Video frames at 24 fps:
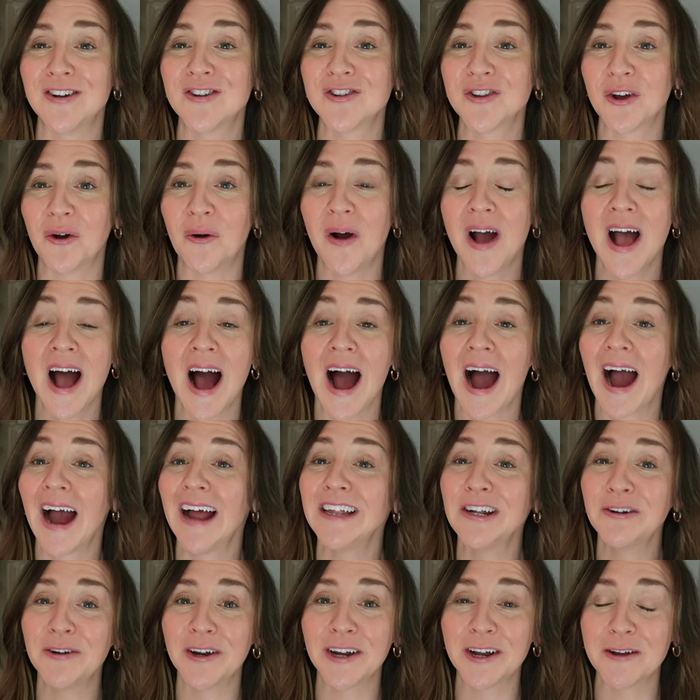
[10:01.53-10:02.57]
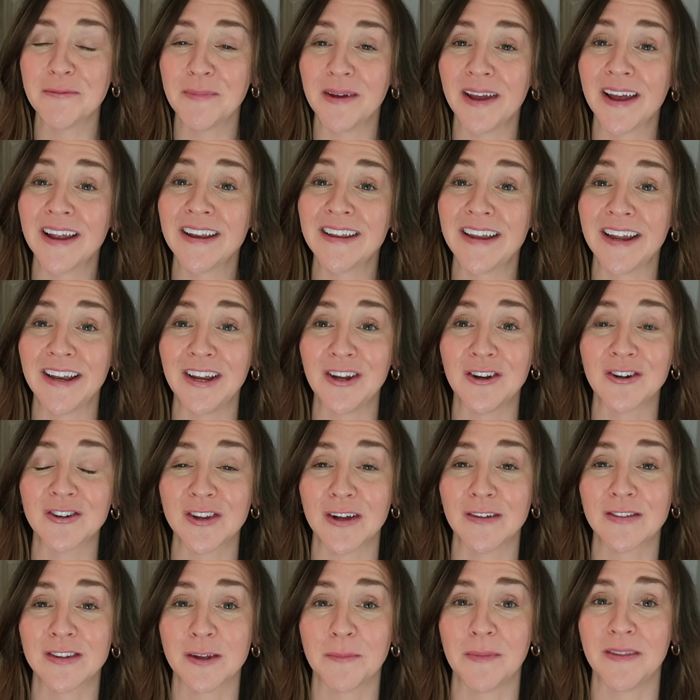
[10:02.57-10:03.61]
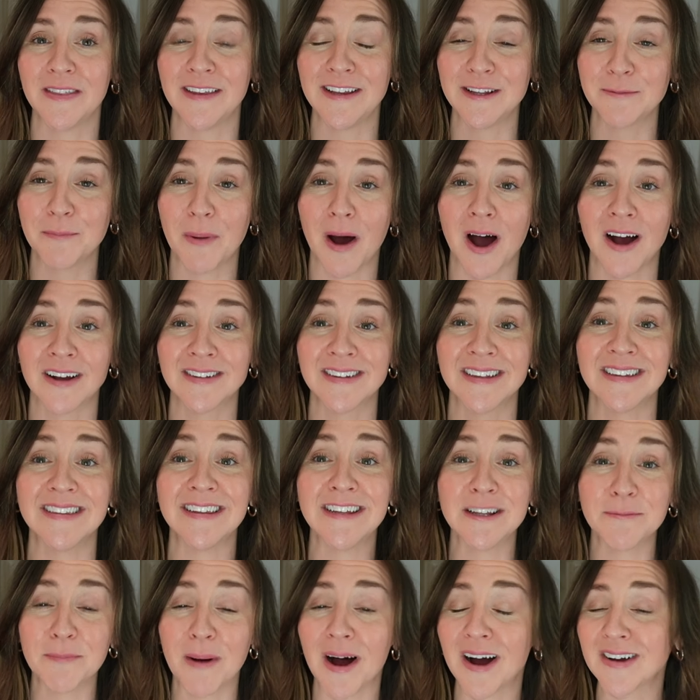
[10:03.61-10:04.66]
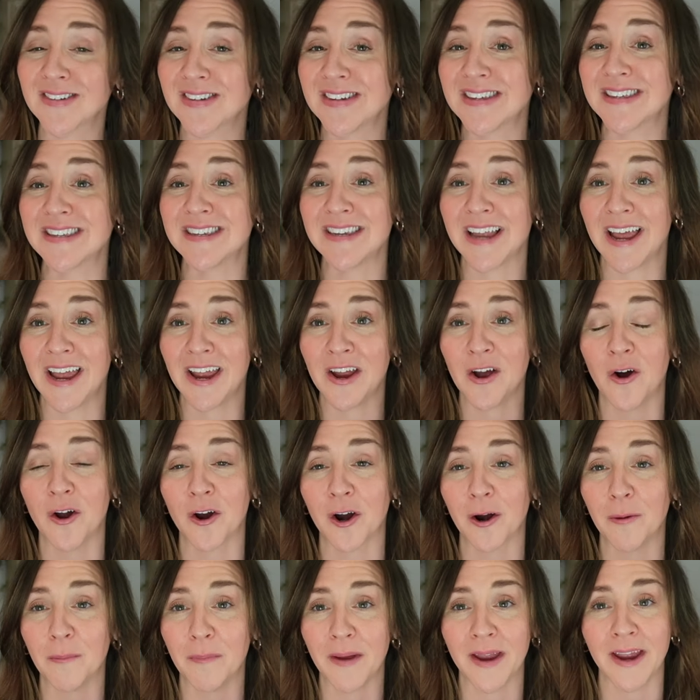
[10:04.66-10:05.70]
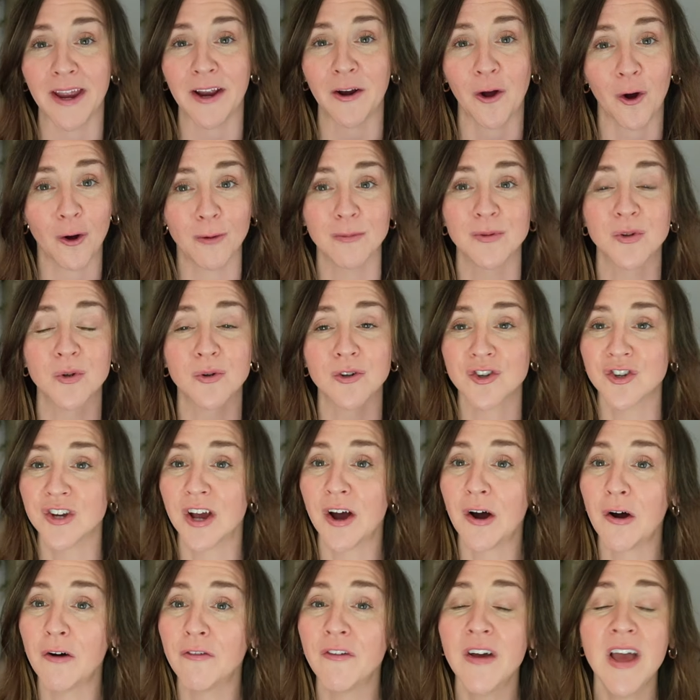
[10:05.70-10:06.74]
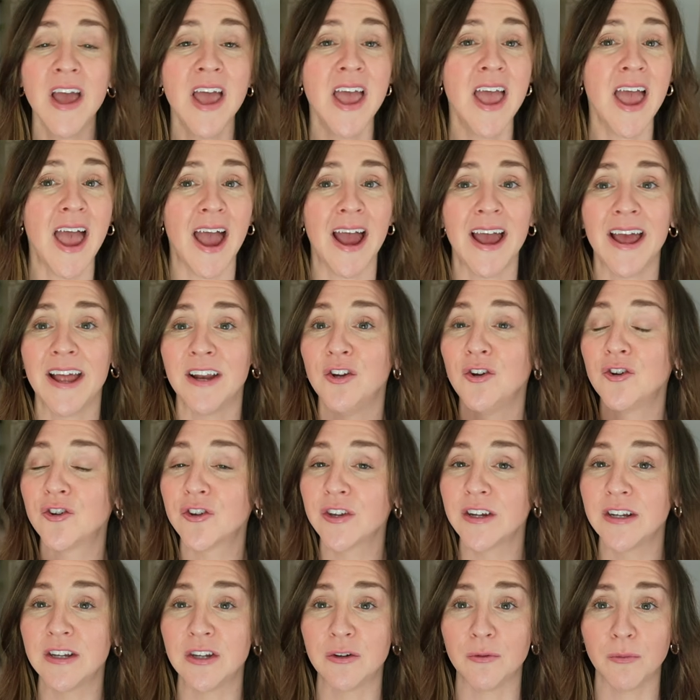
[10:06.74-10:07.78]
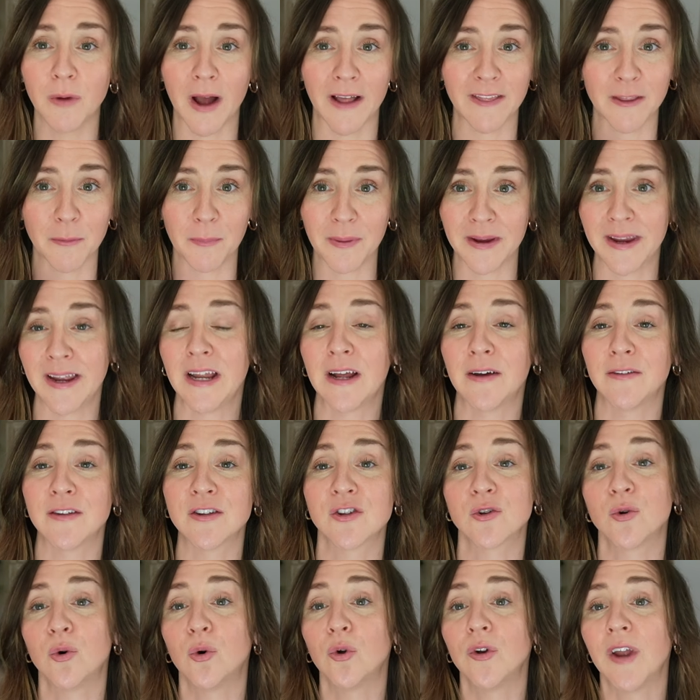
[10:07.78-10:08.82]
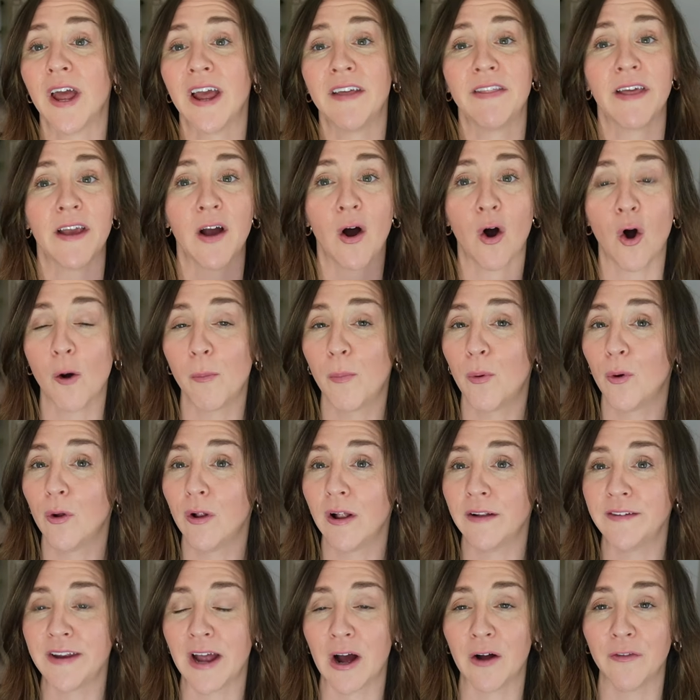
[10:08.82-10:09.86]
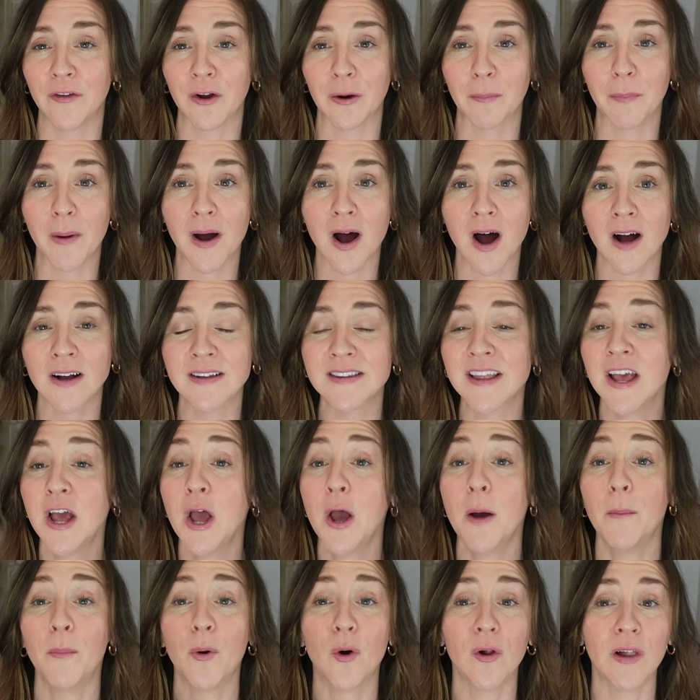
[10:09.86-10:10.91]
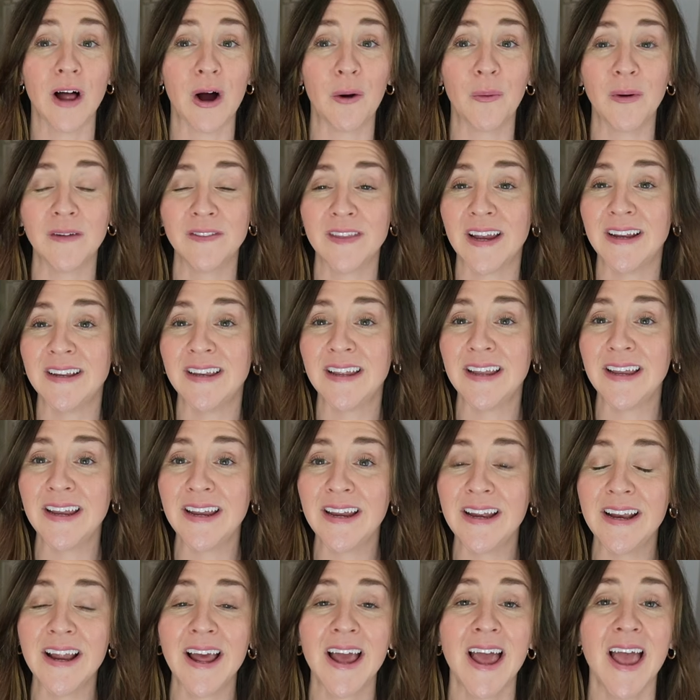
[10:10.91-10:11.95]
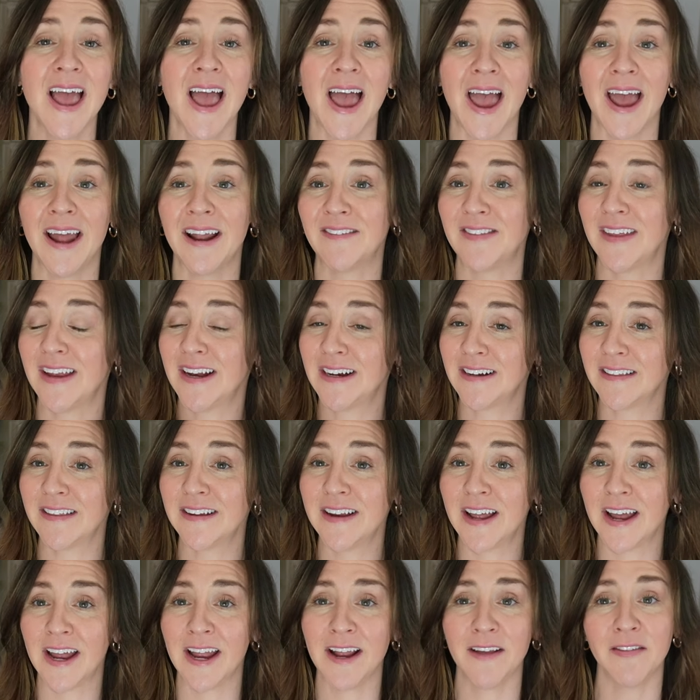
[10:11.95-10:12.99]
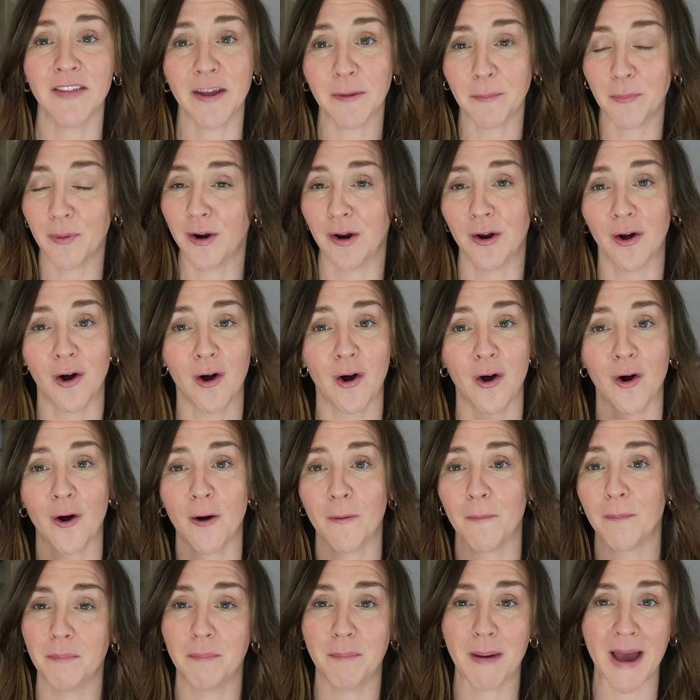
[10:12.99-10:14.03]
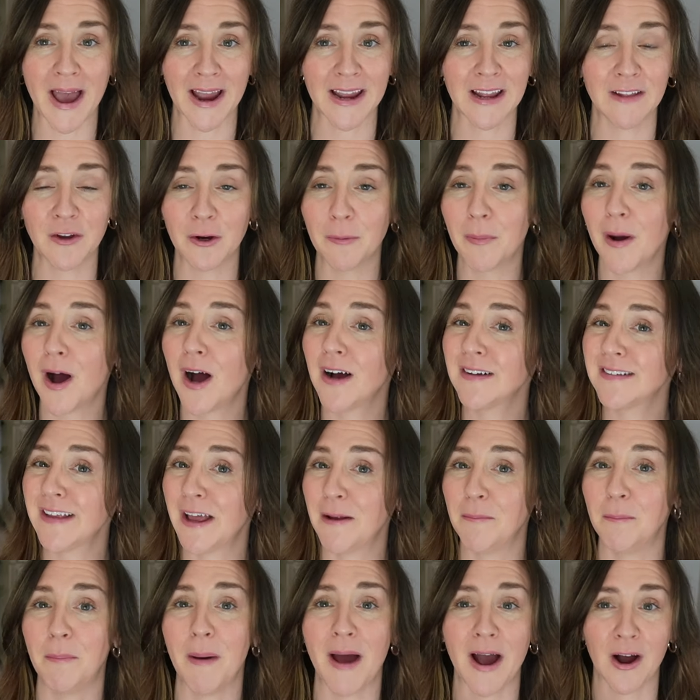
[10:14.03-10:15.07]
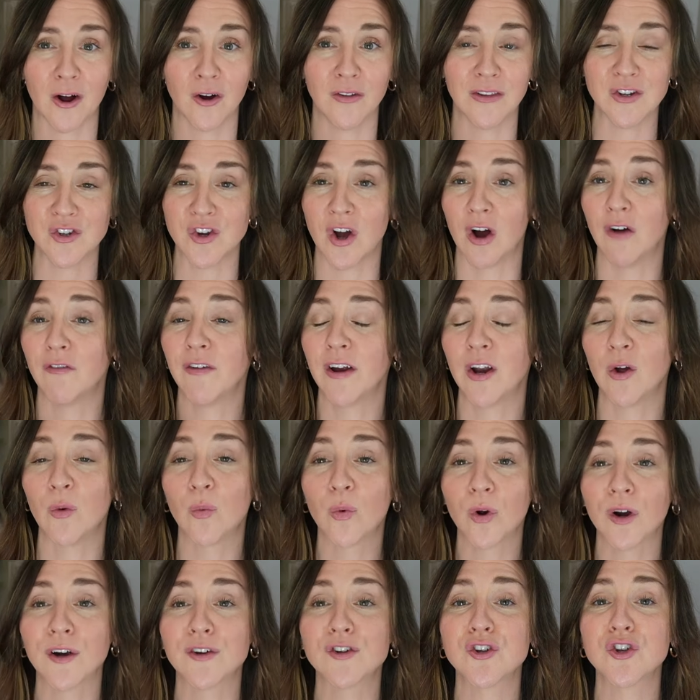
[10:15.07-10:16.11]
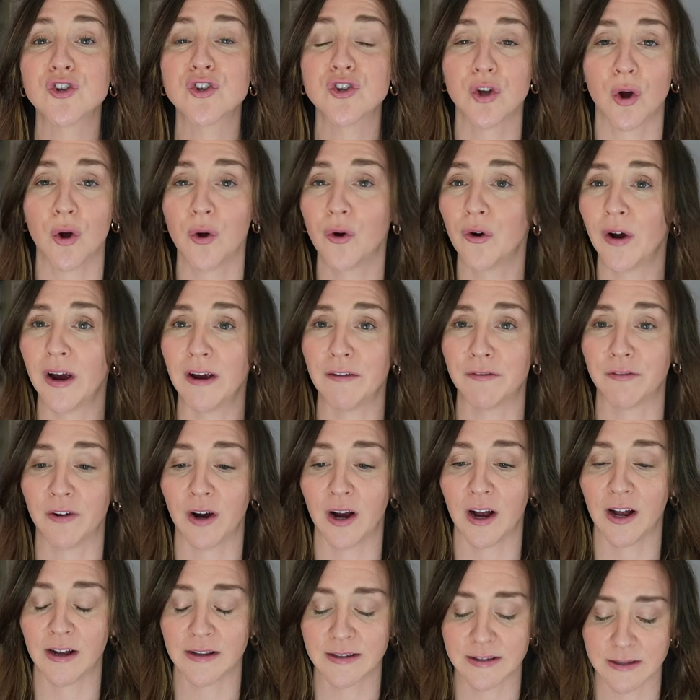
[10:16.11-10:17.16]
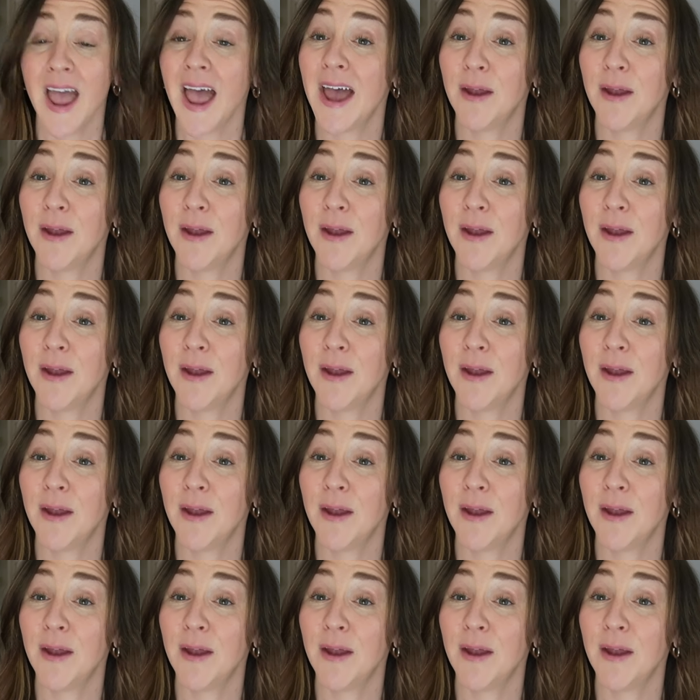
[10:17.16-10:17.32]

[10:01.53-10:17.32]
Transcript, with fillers: So highly recommend getting yourself some of these boxes. These boxes stay on our main homeschool shelf and usually at the beginning of the school day, they all pull down their box, pull out what they need. And at the end of the day, they put it all back in their box and back on the shelf. And it works so great for us.